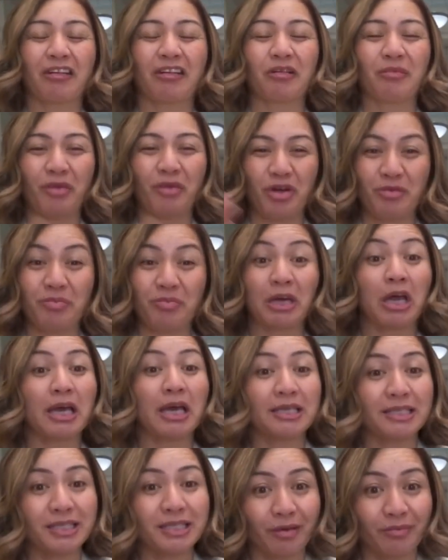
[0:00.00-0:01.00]
how to
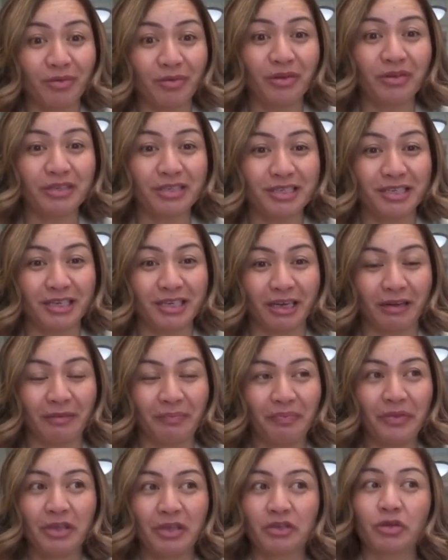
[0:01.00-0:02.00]
mobilize
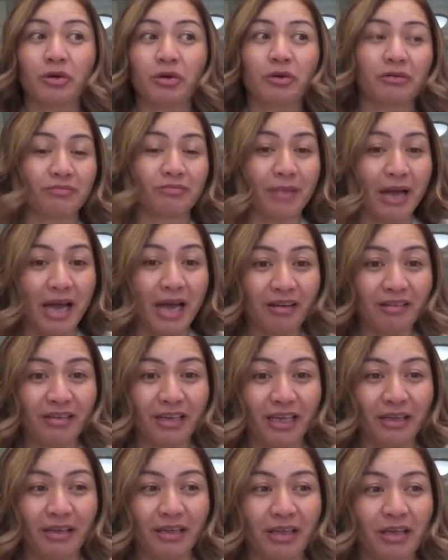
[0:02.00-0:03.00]
community, taught
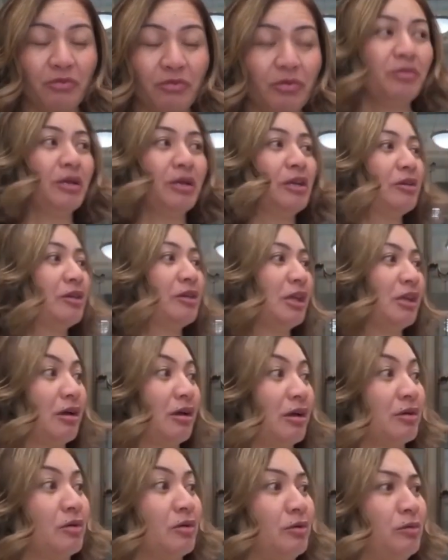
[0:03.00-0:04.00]
Maori. We were looking
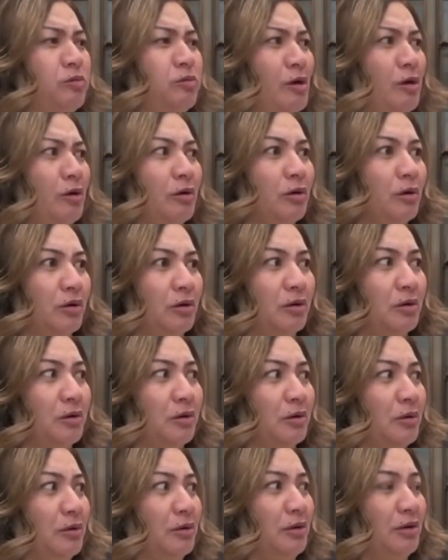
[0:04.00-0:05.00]
going,
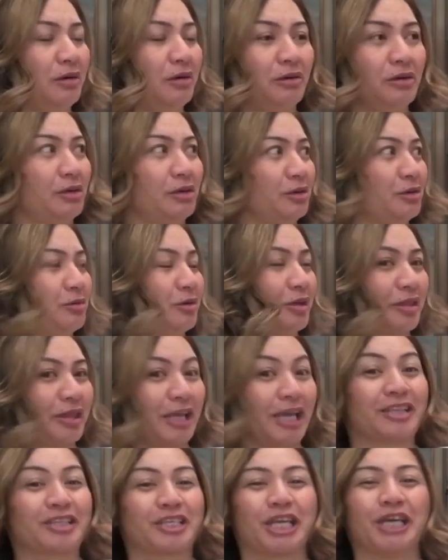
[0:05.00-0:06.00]
oh, look what
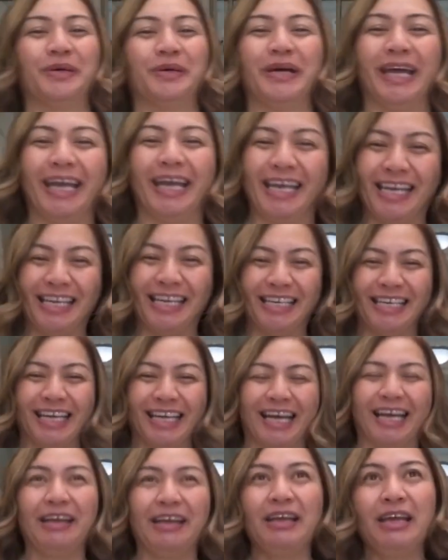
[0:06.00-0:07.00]
they're doing.
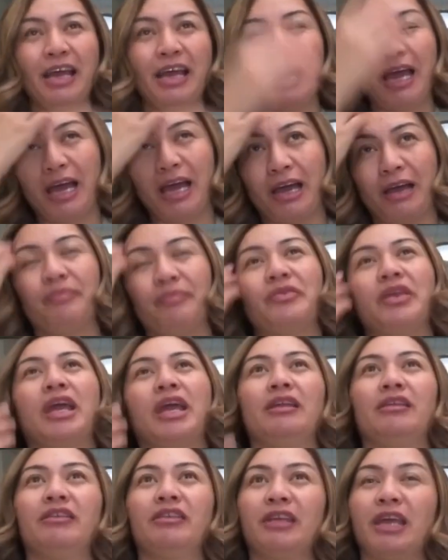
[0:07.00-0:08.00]

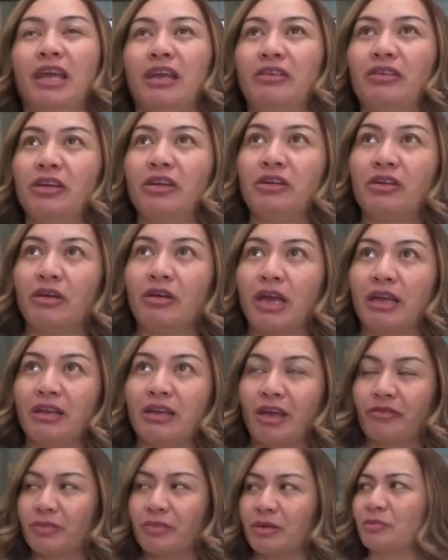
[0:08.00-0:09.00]

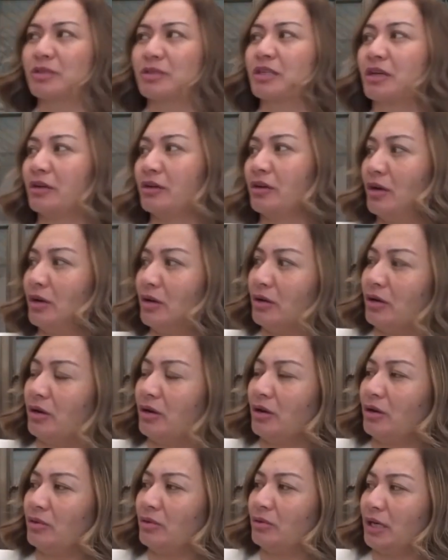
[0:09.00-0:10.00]
And government was going, oh,
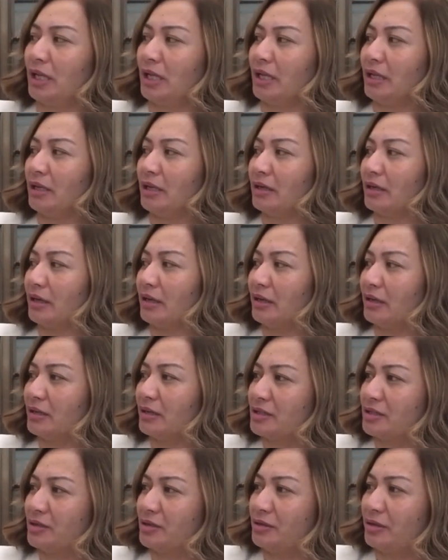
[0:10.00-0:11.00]
holy
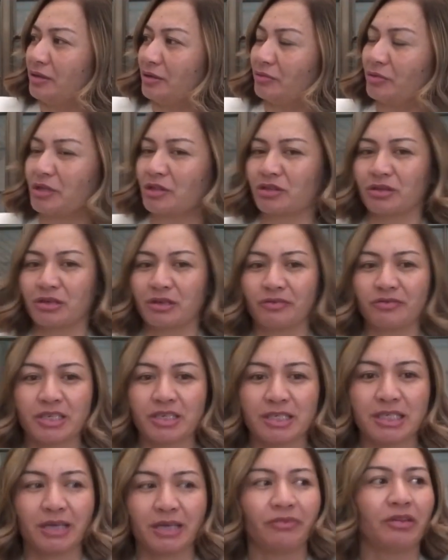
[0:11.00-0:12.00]
hickadoodoo, we should have
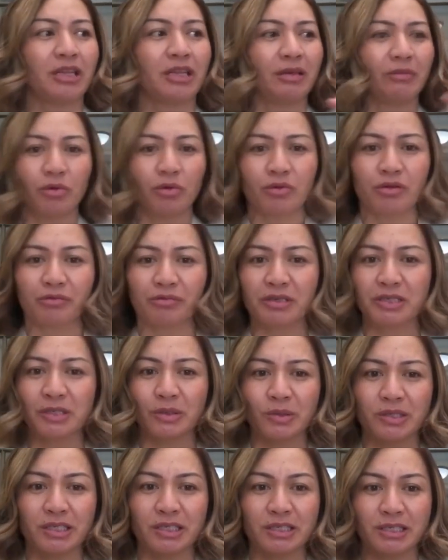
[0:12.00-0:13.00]
just given them all the
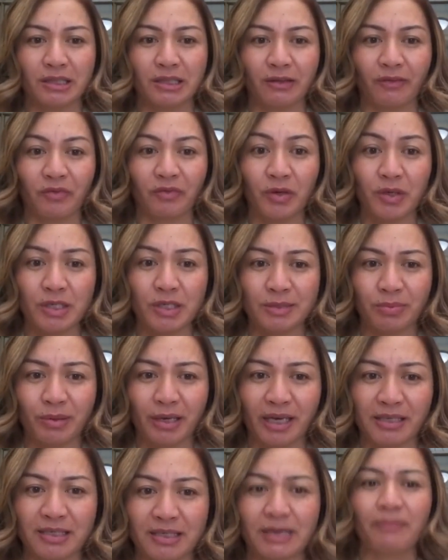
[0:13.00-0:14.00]
resources in the first
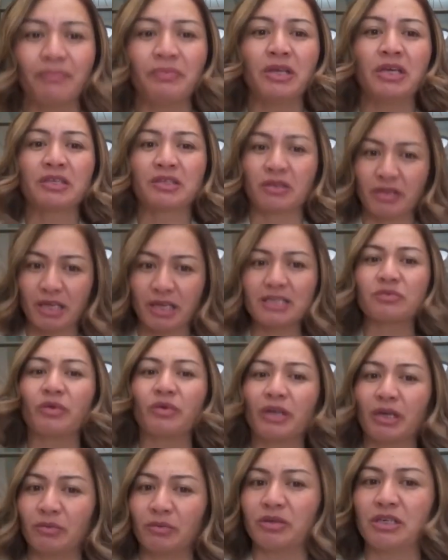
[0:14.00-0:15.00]
place. So that's
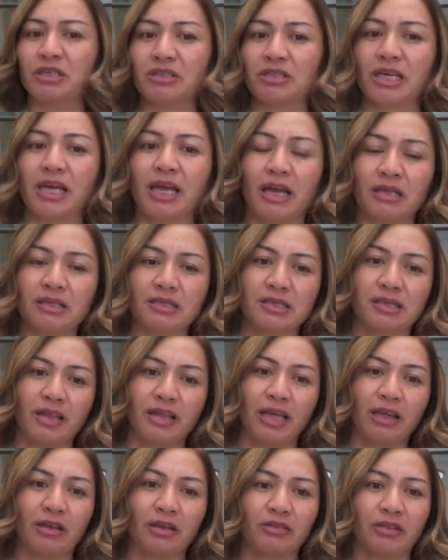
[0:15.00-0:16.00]
what I wanted to answer
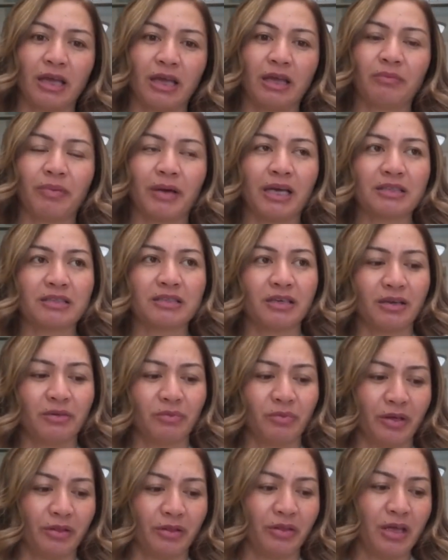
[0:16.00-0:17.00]
that
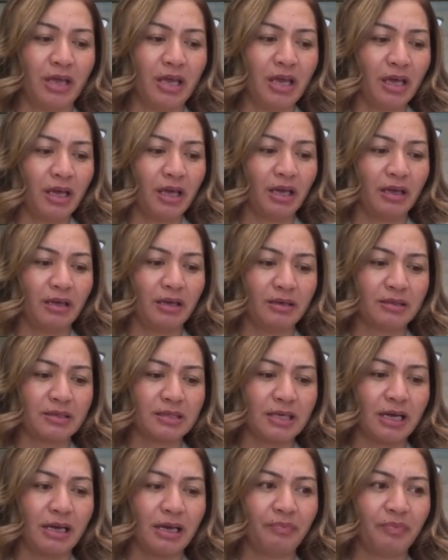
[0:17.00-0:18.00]
partai with,
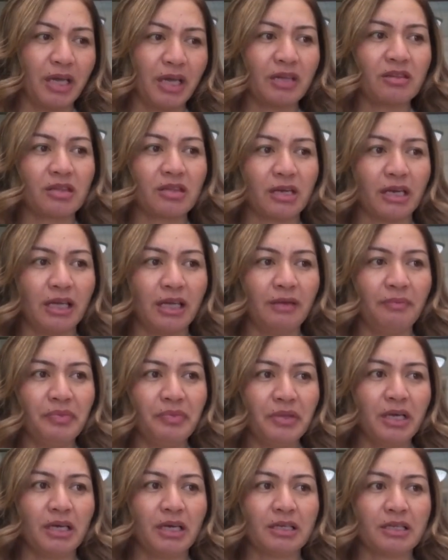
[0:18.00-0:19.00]
is
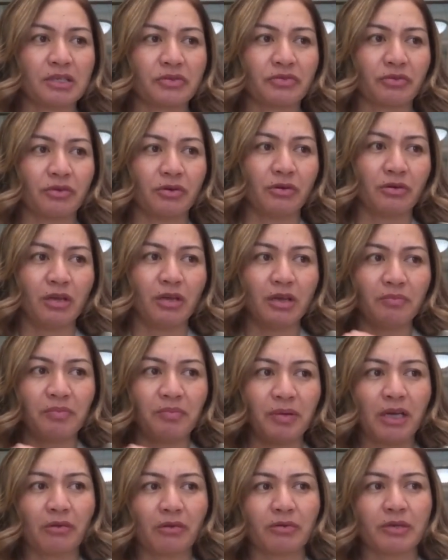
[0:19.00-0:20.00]
actually it's through
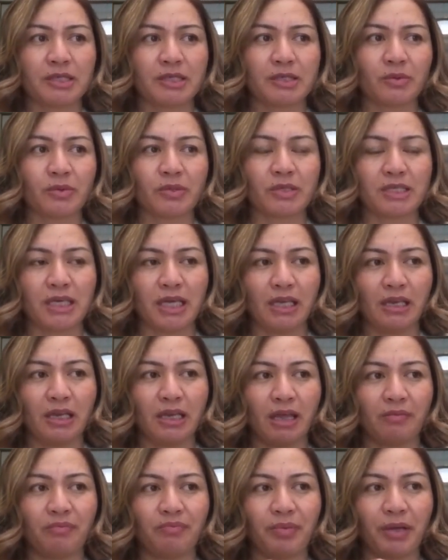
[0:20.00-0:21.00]
better
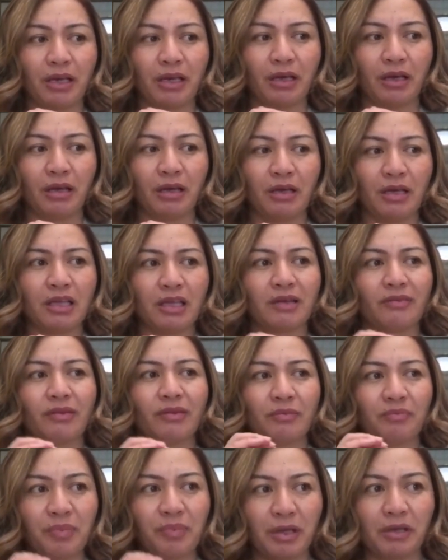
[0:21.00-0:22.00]
resourcing and
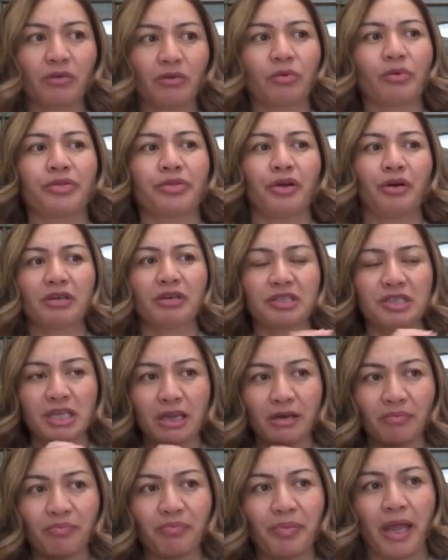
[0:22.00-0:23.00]
giving better
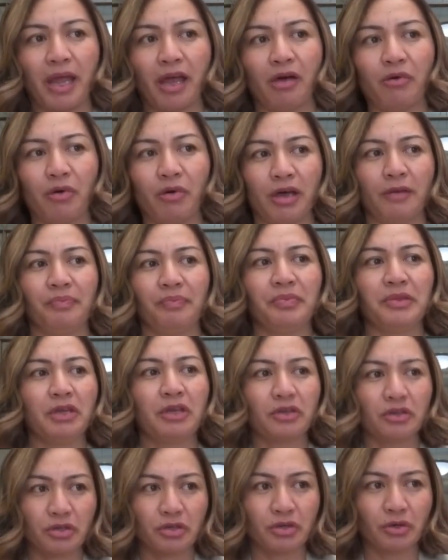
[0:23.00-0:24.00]
authority and power
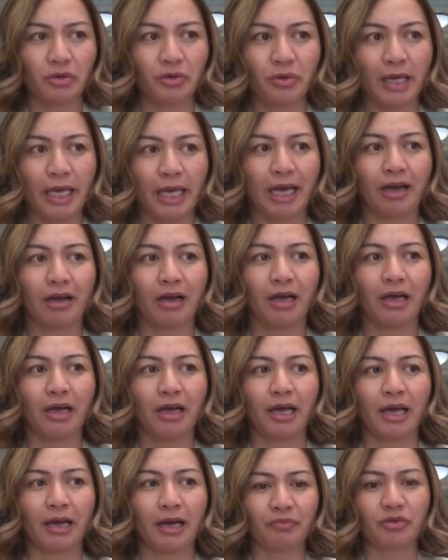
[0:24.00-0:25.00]
to
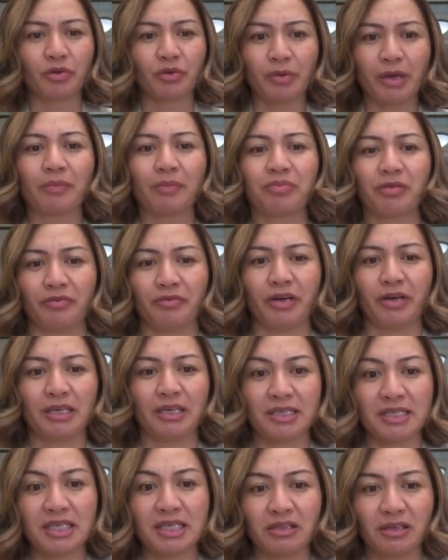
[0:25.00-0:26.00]
our
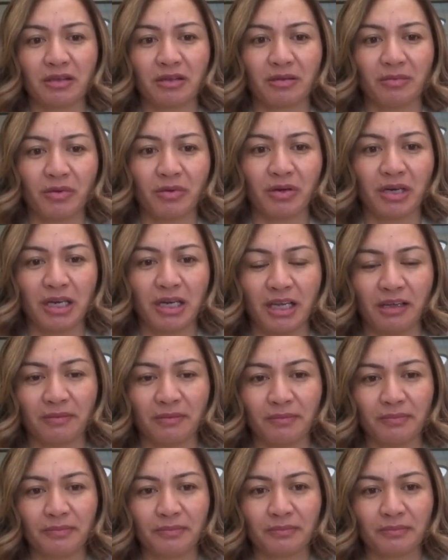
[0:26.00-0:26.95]
providers in the community.